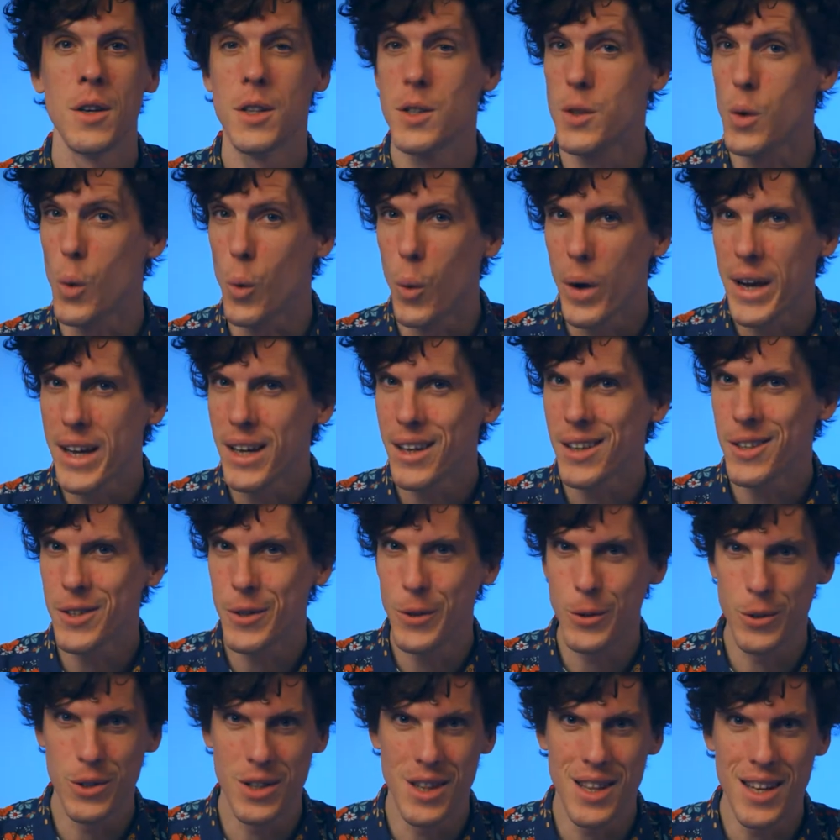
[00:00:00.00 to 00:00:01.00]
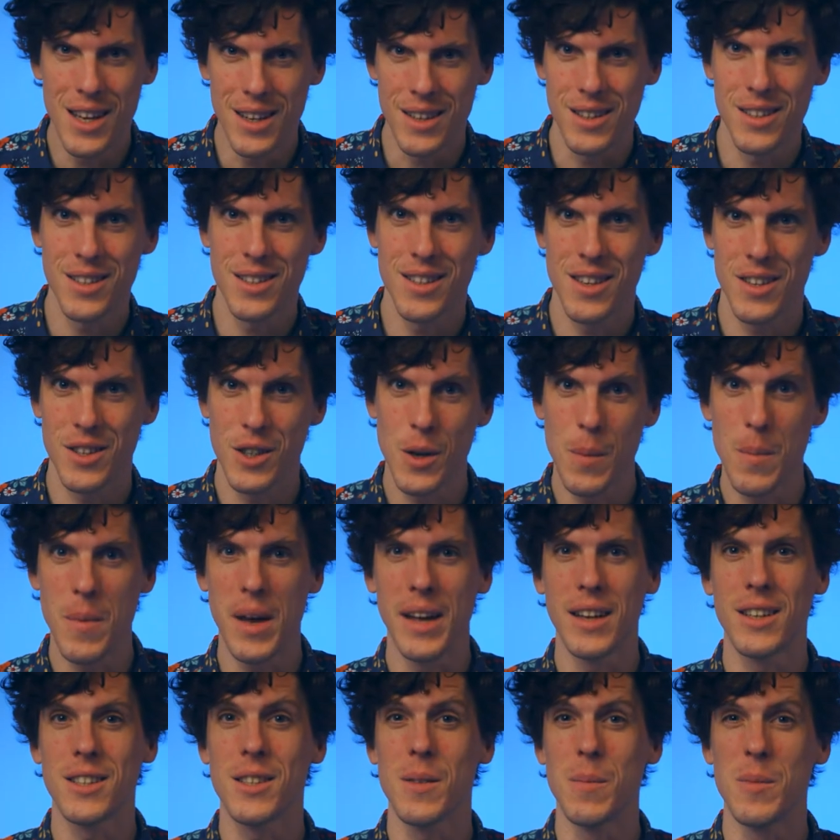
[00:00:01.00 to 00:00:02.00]
So we can use this to
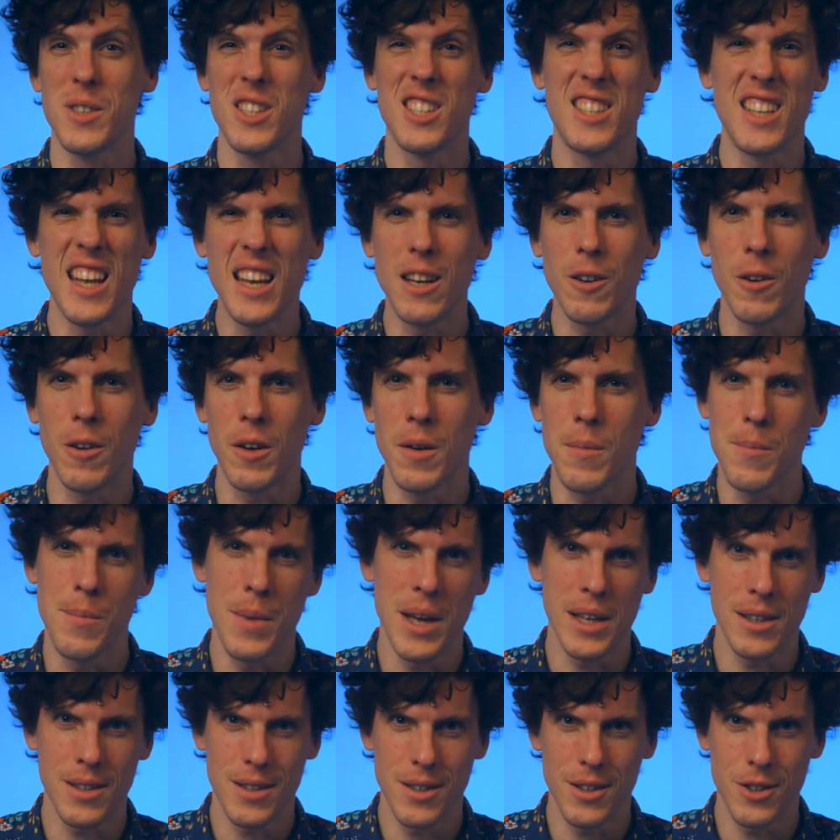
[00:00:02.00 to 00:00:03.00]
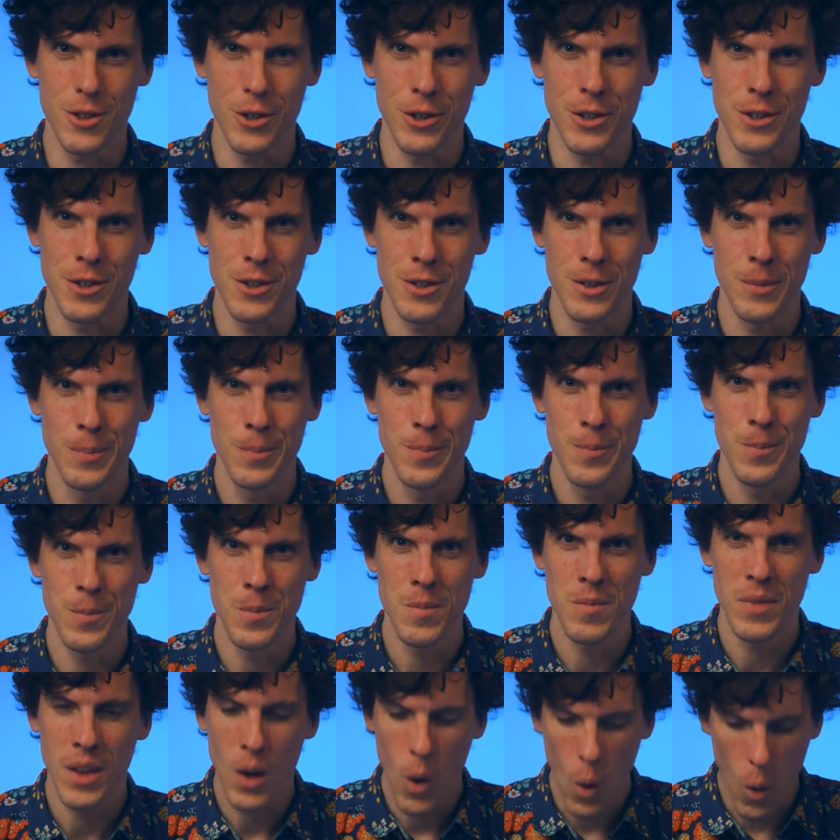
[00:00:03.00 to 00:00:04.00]
make some secret messages.
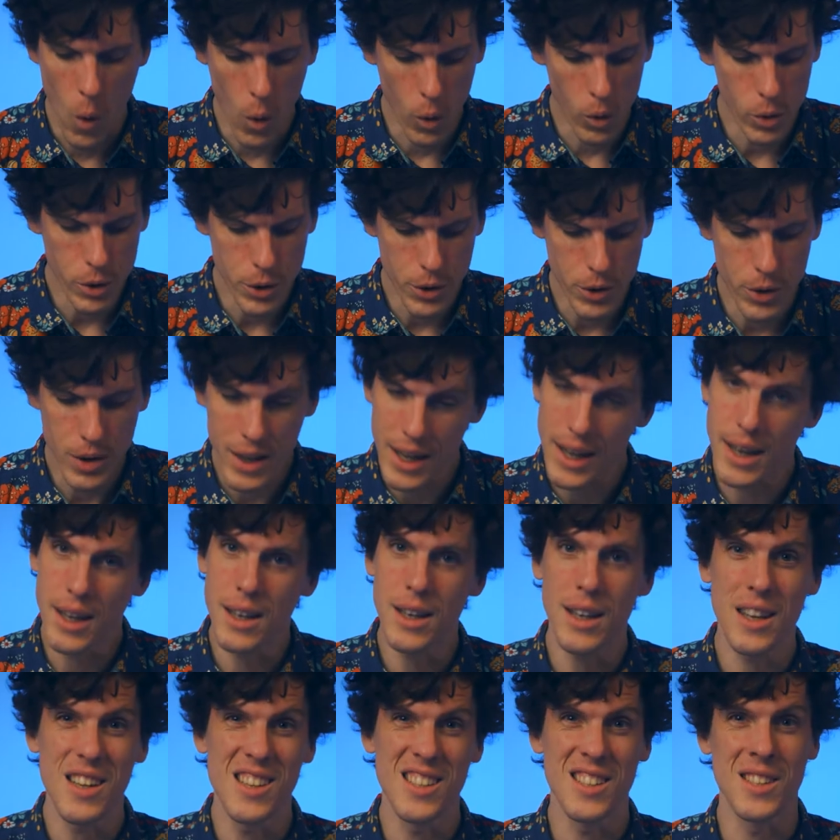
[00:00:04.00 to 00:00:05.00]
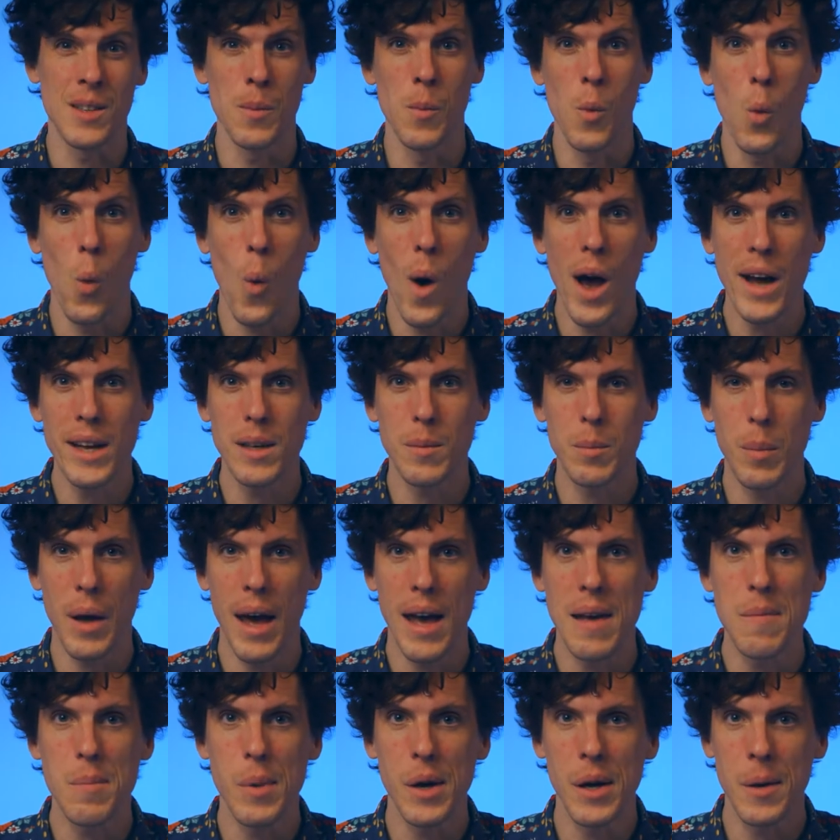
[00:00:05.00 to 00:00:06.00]
All you need is some white
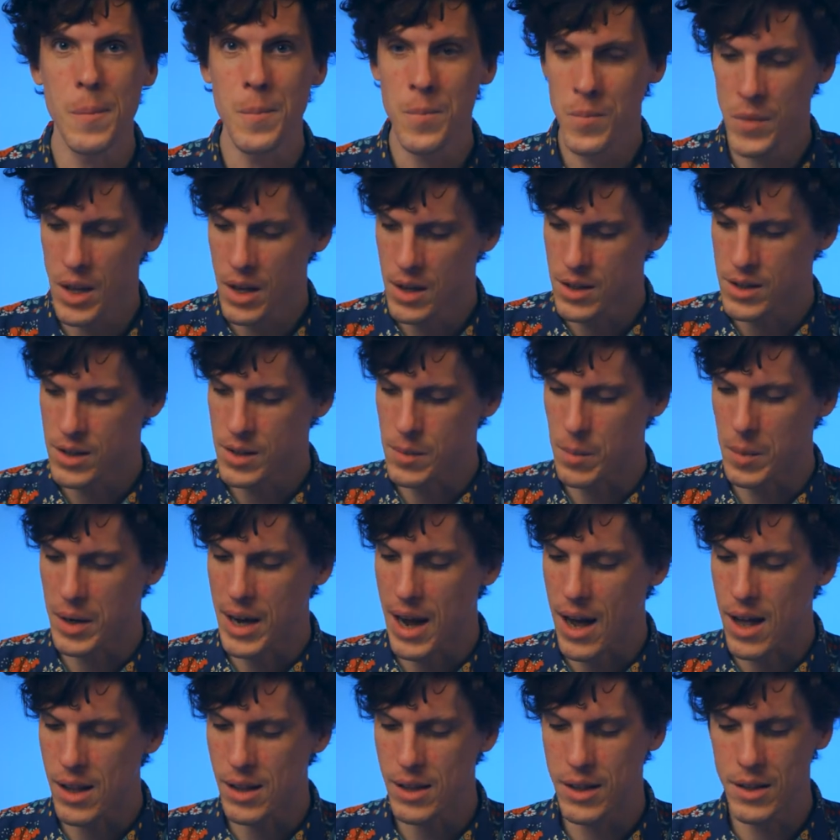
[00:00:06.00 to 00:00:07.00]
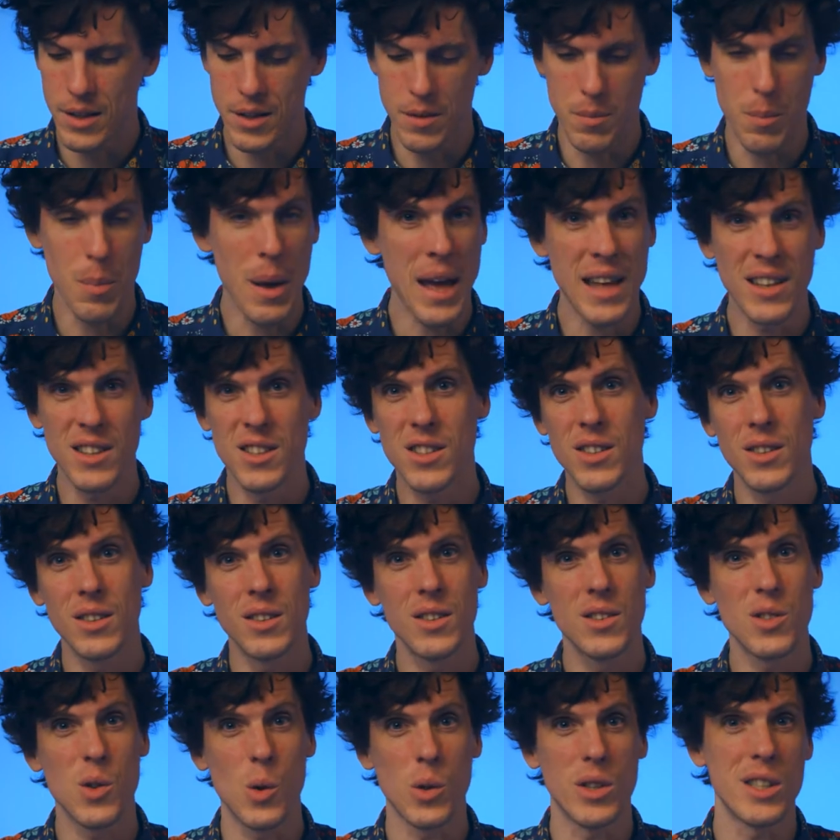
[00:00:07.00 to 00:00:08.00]
paper some colored
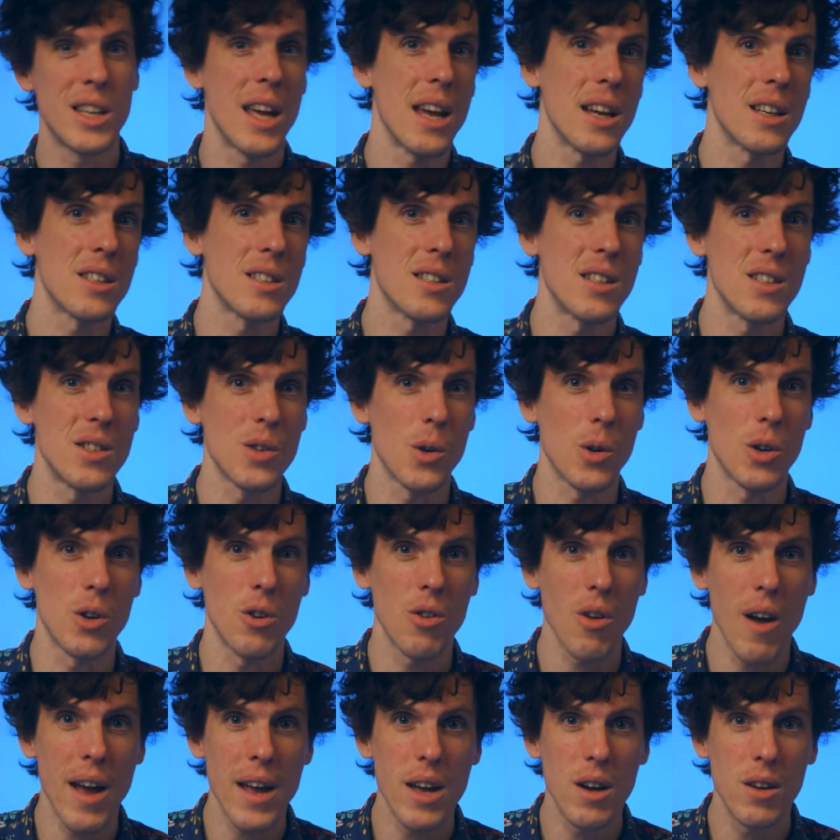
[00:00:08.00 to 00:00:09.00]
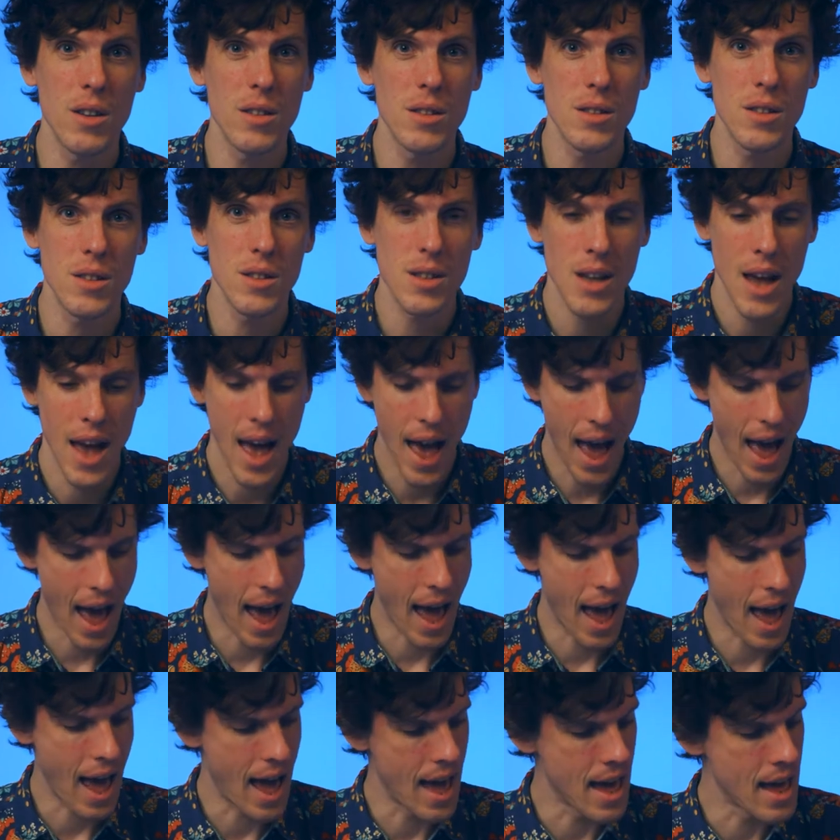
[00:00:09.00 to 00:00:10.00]
pencils or textas or crayons,
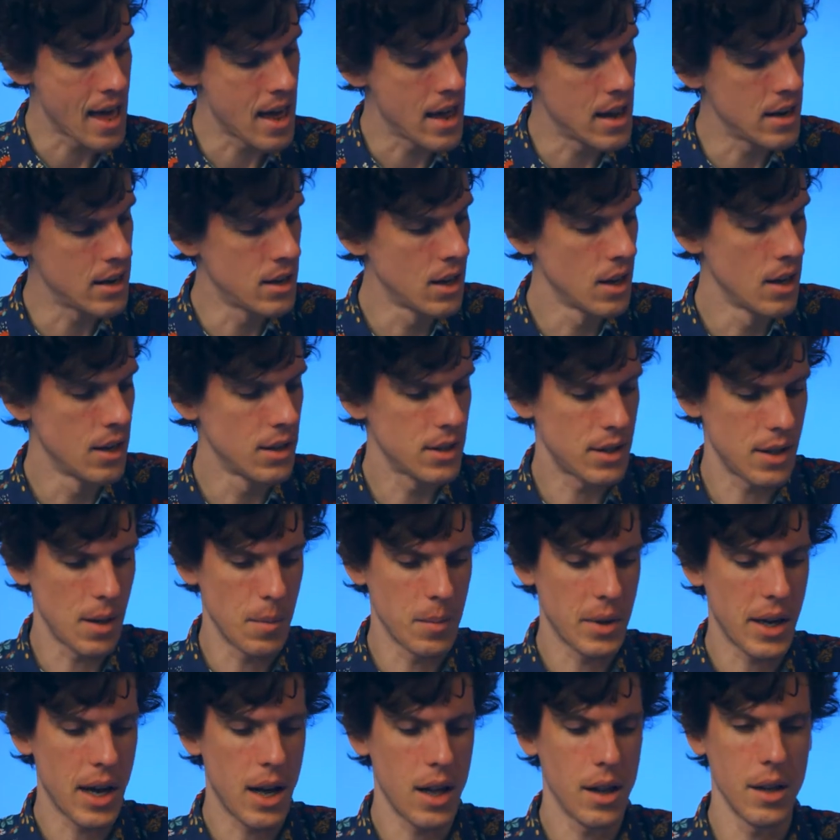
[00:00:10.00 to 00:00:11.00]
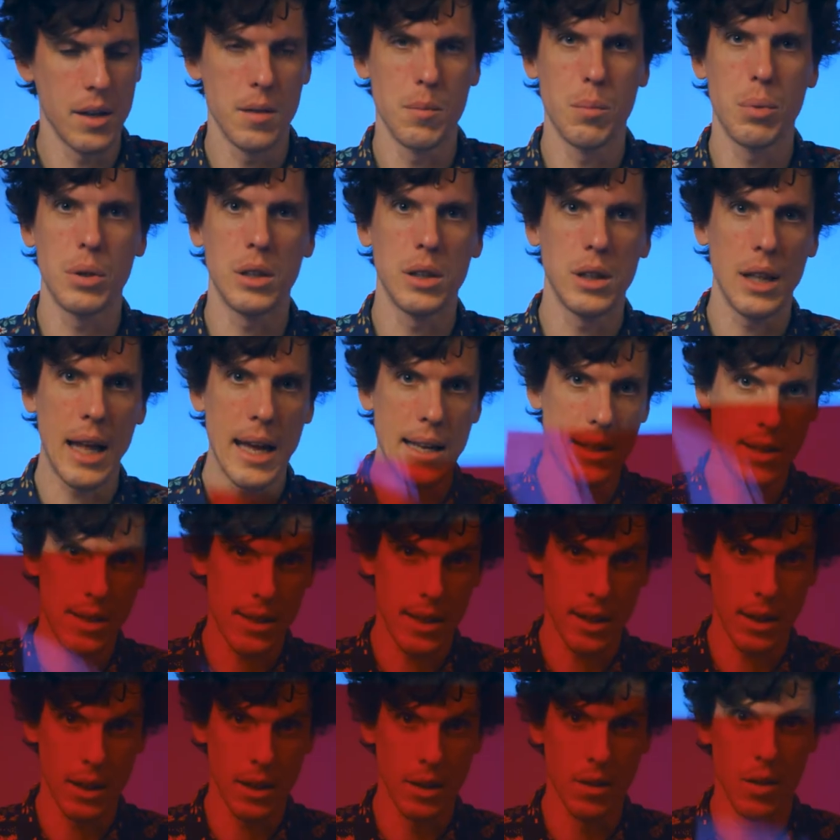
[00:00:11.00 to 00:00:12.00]
and some colored
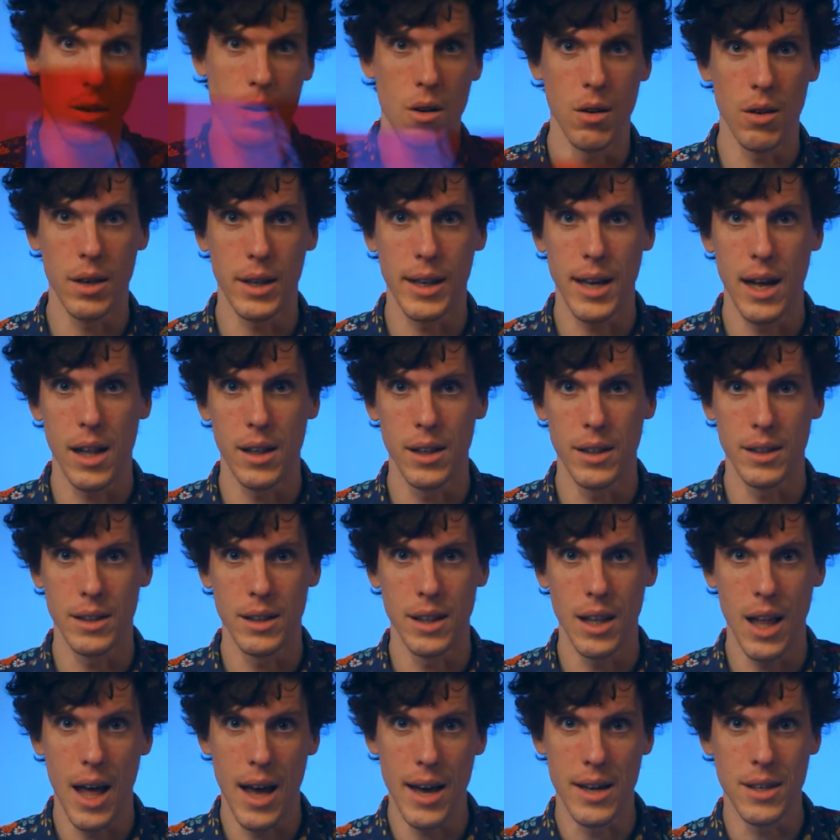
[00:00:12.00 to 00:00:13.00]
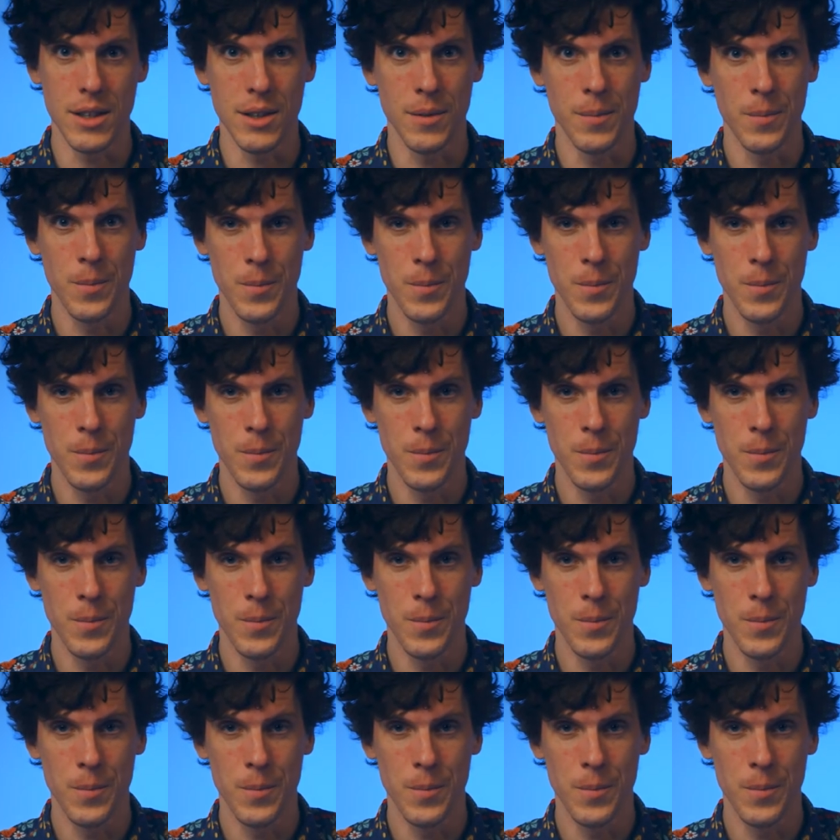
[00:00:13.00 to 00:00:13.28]
plastic or a colored light.